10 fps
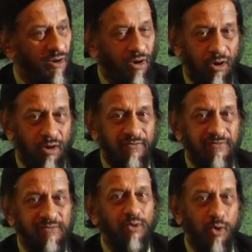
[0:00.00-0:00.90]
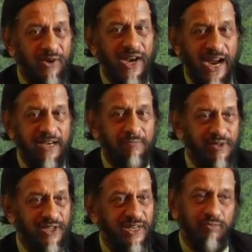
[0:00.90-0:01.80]
of over
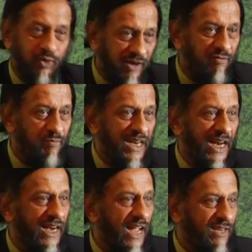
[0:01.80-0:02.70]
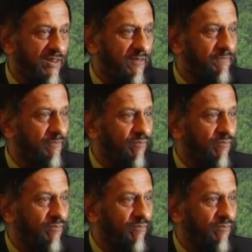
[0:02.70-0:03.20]
90% would ever be neglected.